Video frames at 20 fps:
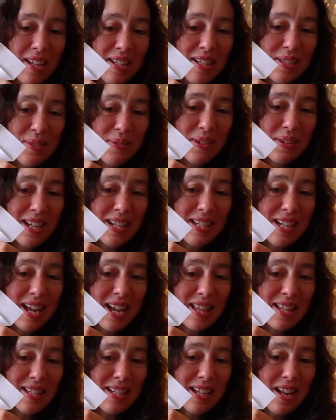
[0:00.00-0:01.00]
So we're going to
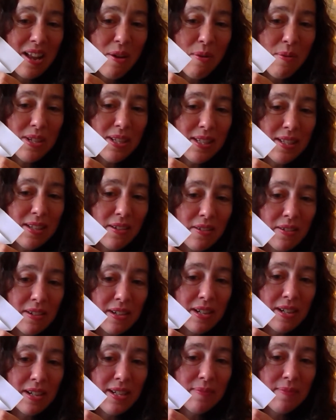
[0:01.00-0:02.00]
take this lower
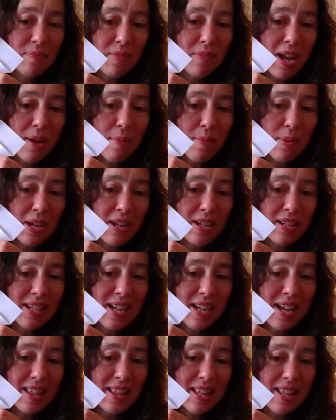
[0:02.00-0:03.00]
side and we're going to
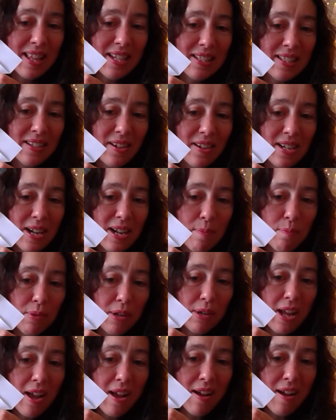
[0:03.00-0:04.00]
take this side and
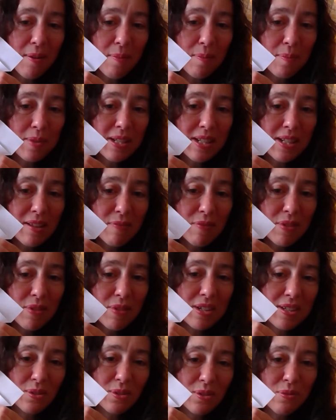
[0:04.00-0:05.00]
bring it up to the
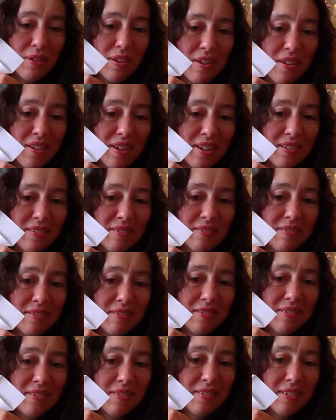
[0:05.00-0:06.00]
vertical line.
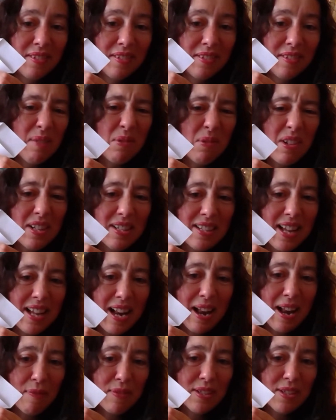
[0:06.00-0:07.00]
I'm not going to say
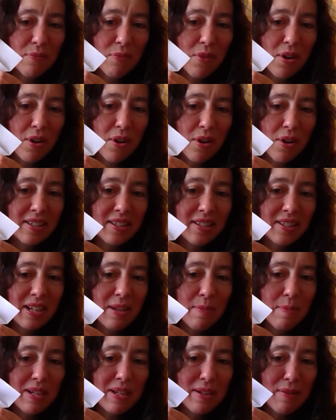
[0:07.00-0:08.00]
lefts and rights because
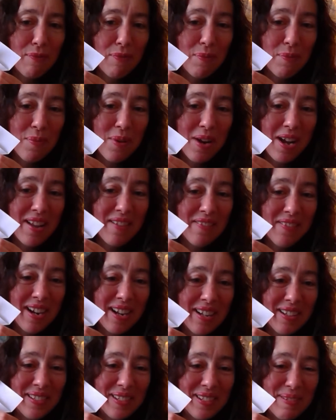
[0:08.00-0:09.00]
it can be a different way
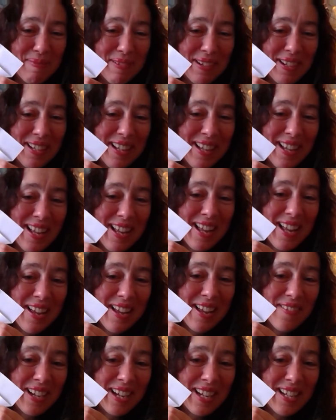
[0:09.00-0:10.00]
around, but
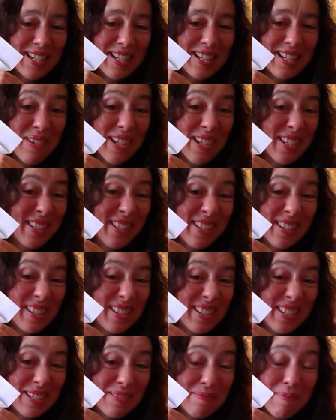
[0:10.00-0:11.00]
we're going to take one
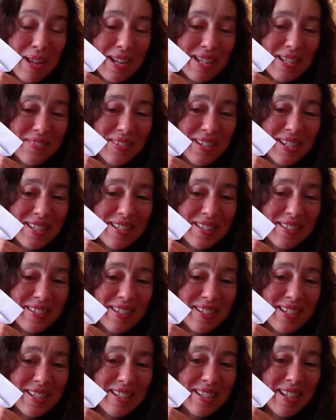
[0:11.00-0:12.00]
side, doesn't matter which
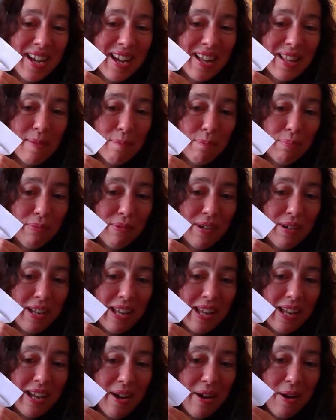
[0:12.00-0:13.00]
side, and then
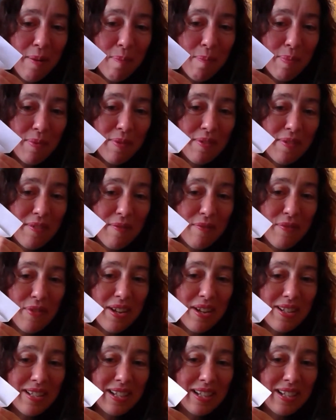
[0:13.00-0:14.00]
bring it up
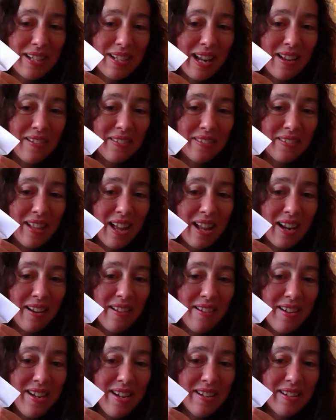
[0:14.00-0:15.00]
vertically along that
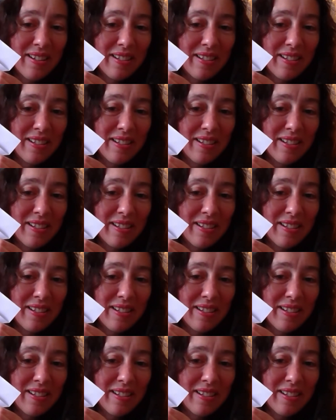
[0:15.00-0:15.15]
line